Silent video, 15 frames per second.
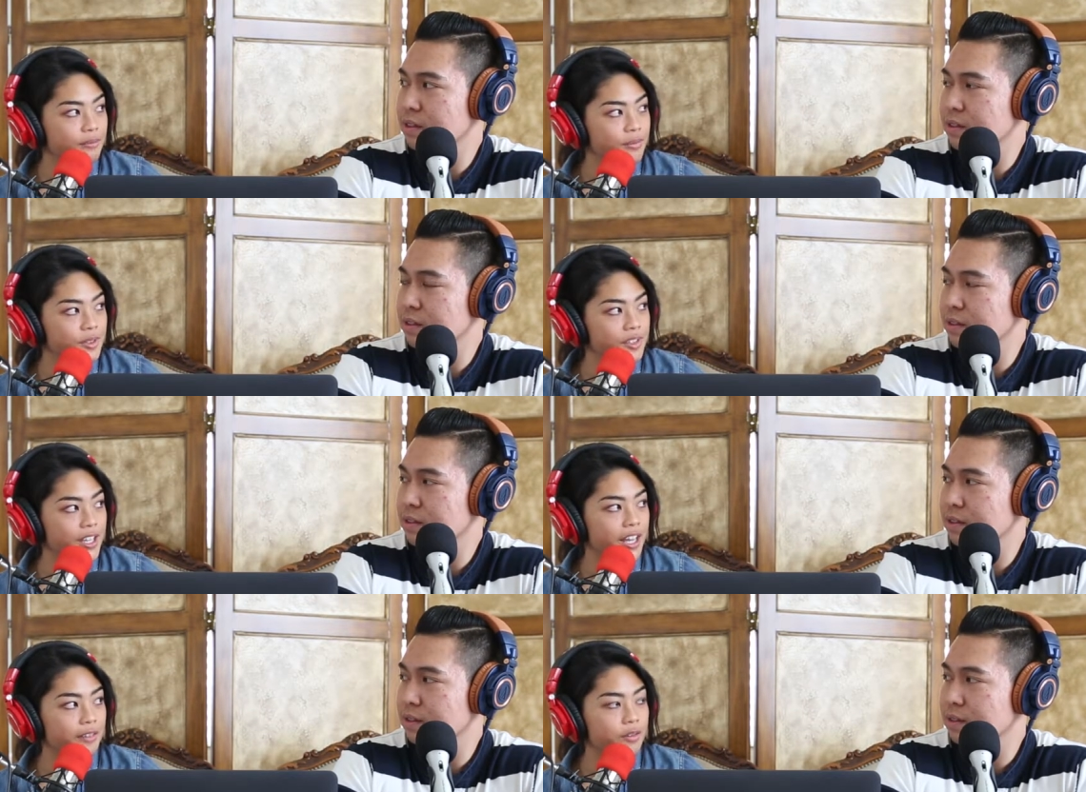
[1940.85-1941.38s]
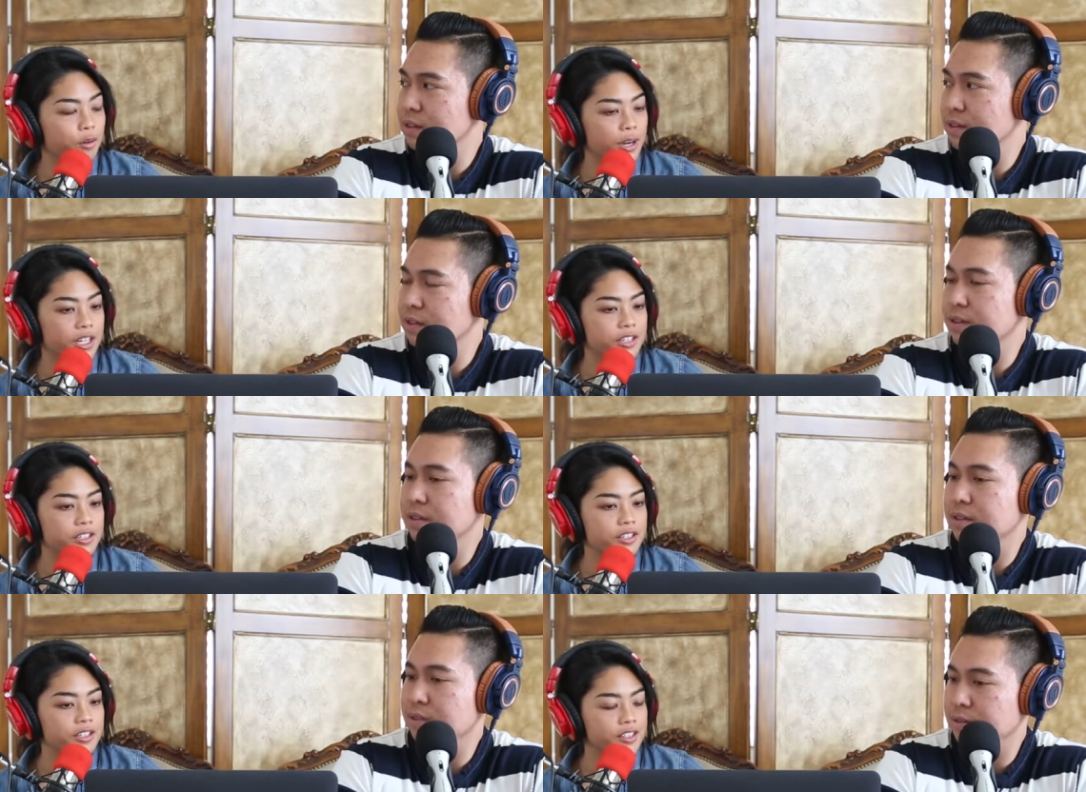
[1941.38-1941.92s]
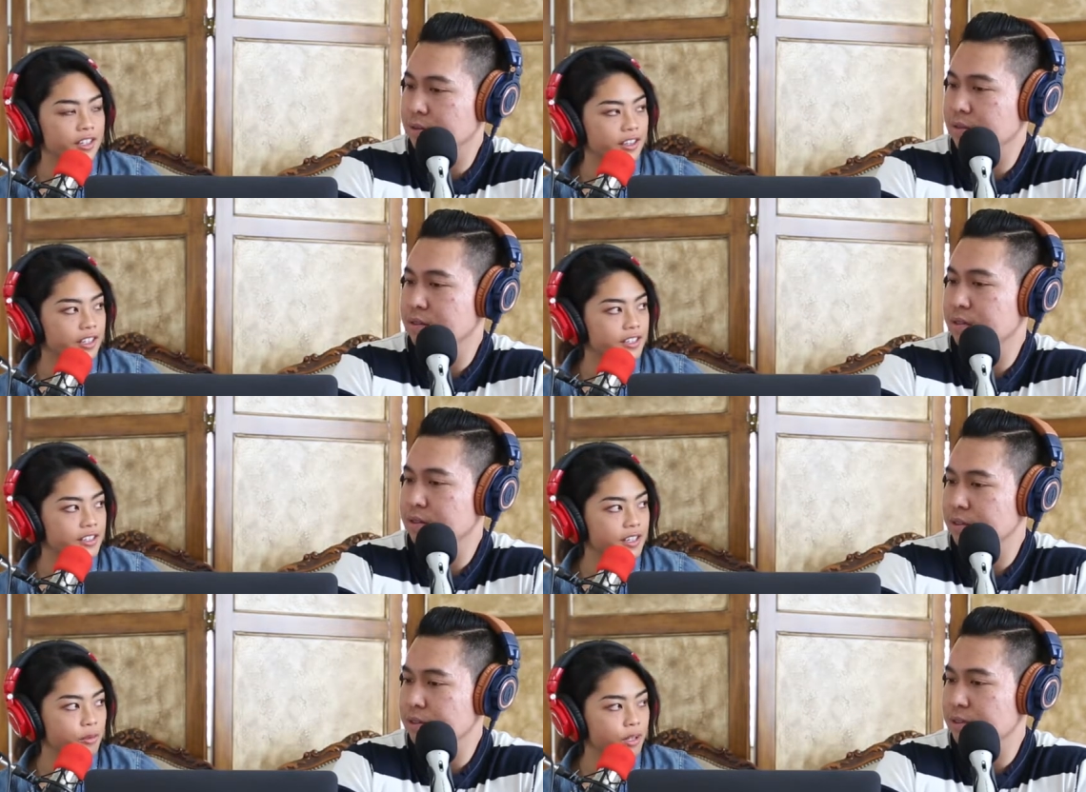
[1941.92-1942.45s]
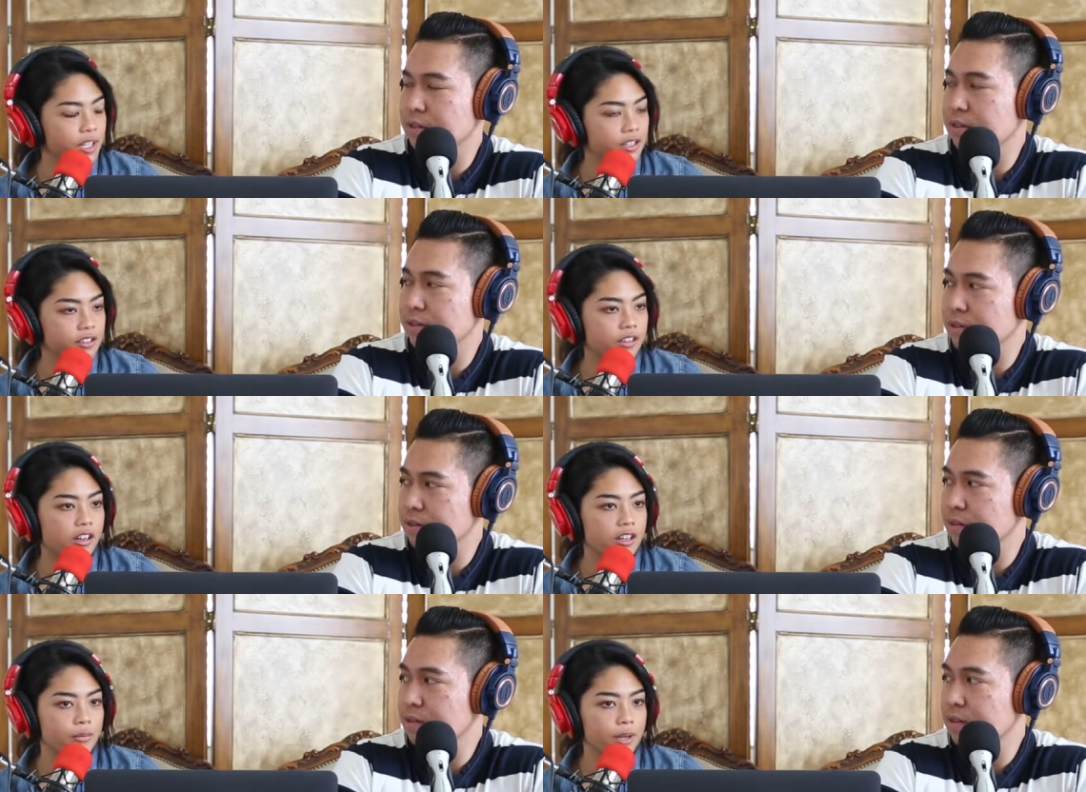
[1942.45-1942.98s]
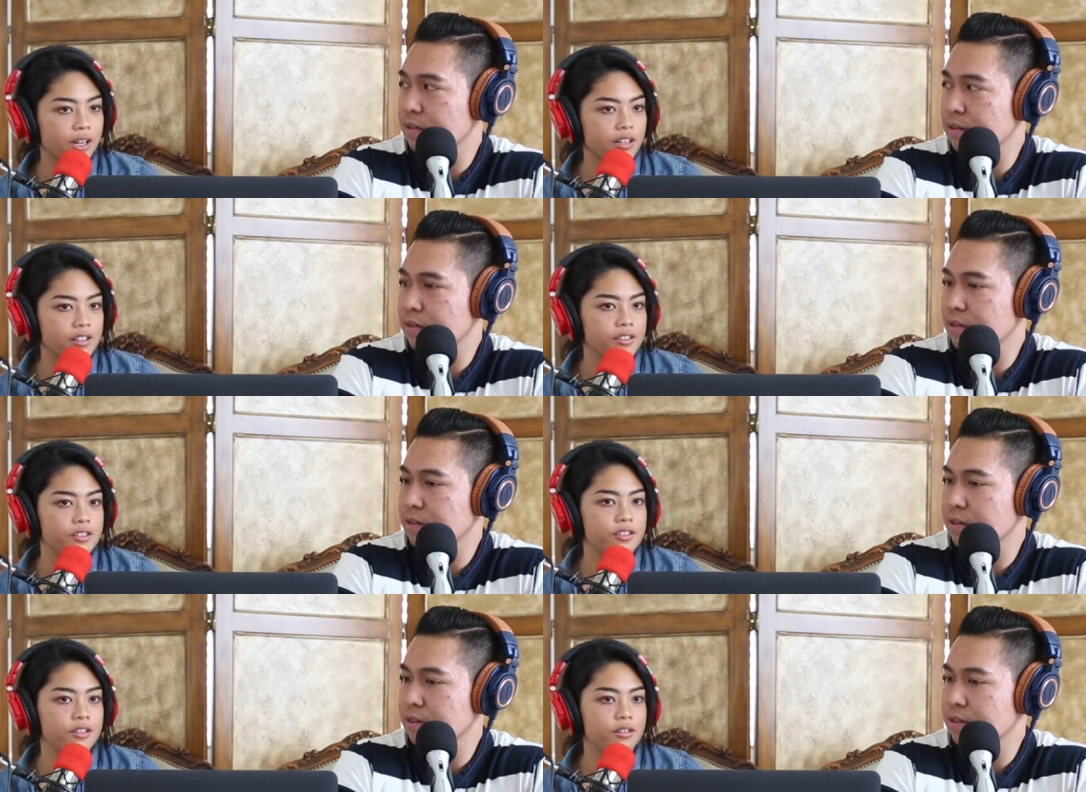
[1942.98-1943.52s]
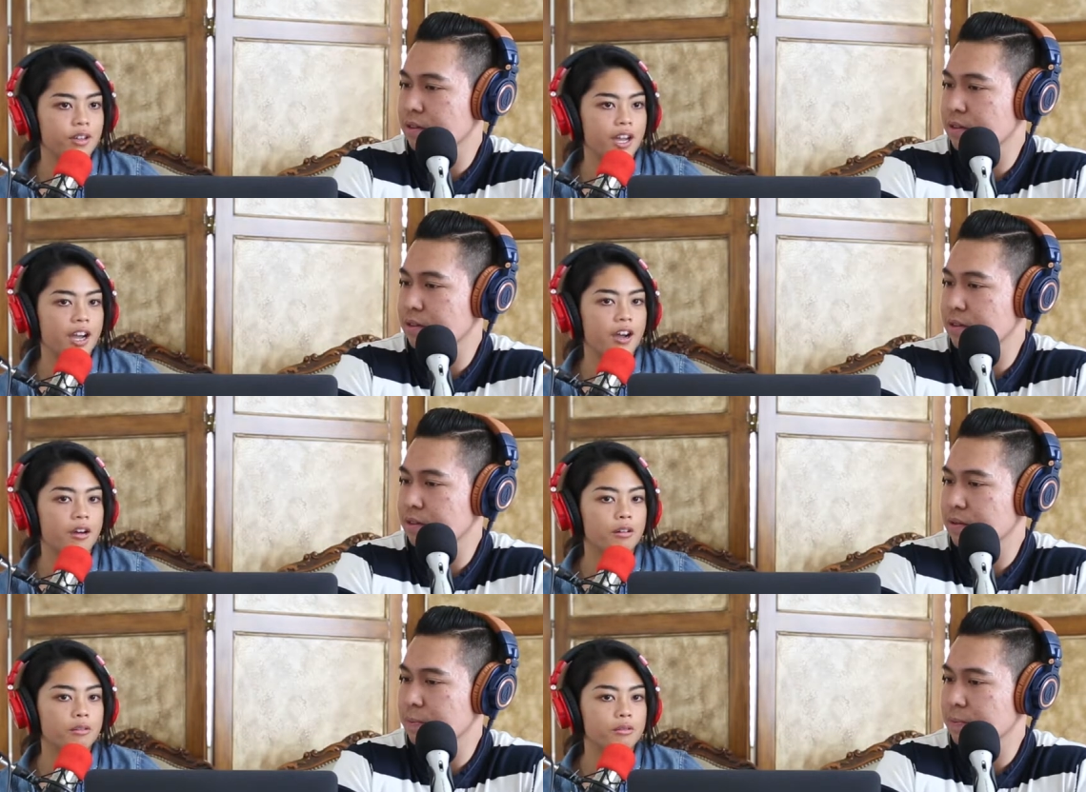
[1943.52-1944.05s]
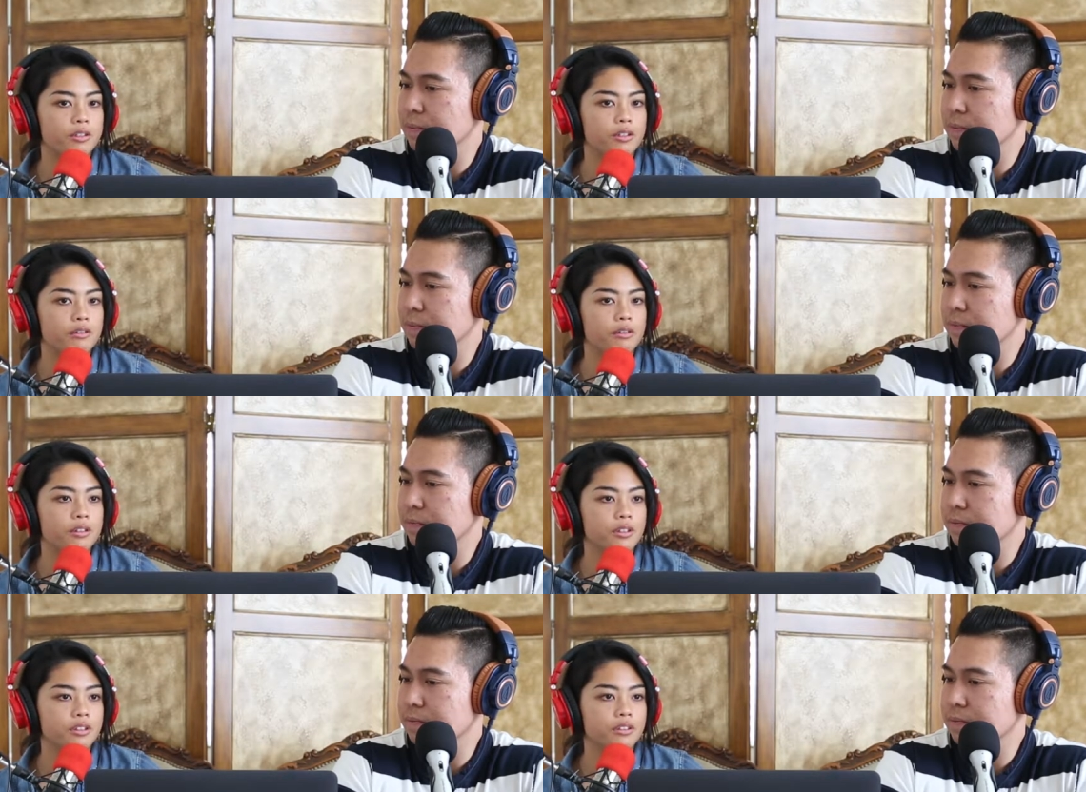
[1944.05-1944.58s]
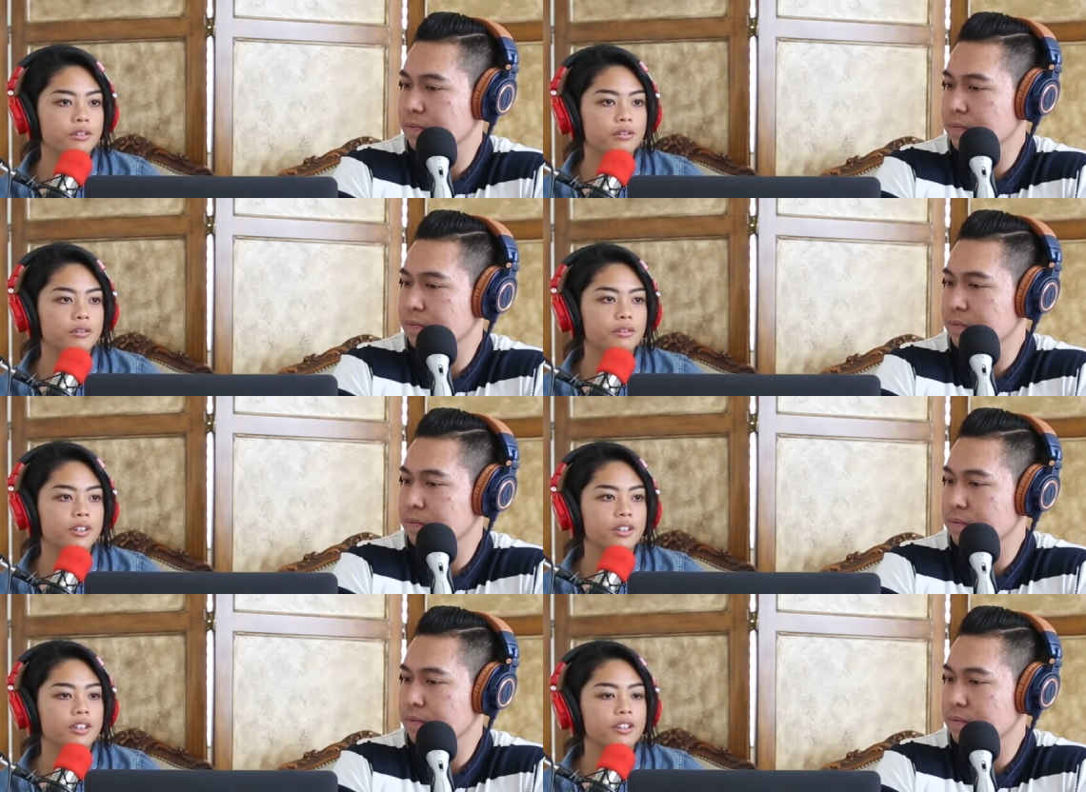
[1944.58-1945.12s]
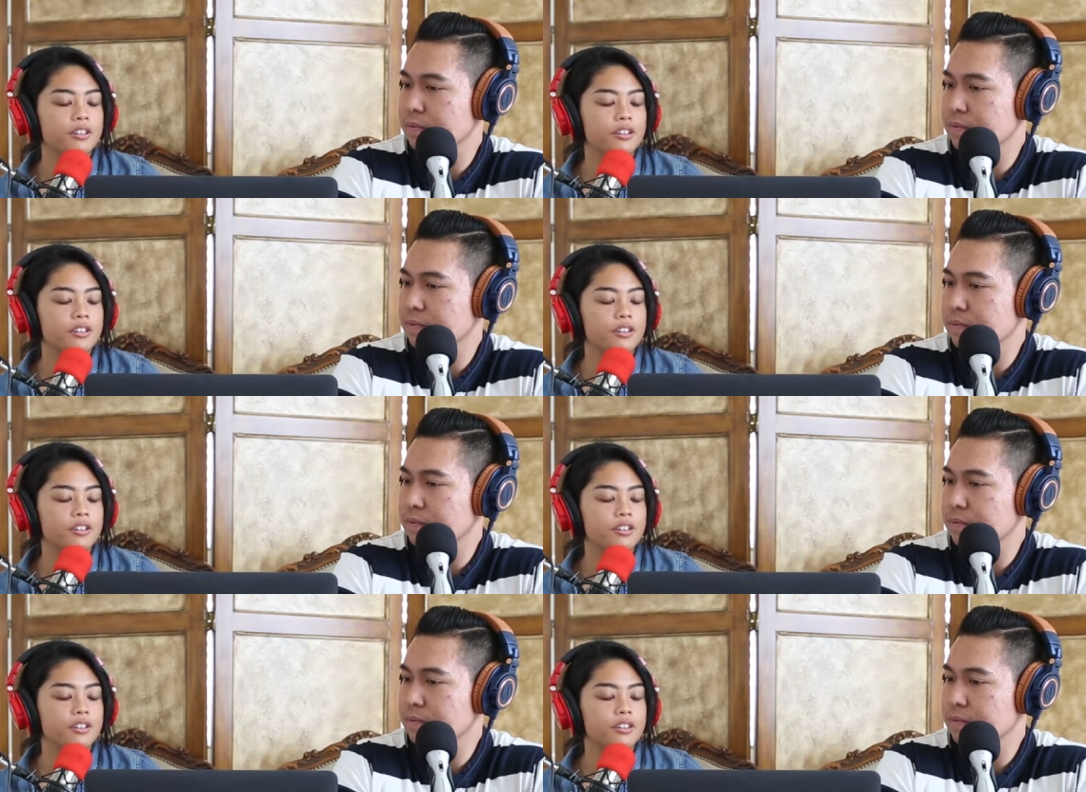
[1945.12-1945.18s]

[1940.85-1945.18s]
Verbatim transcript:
Speaker 1: set of questions and things that we can talk about as to how do you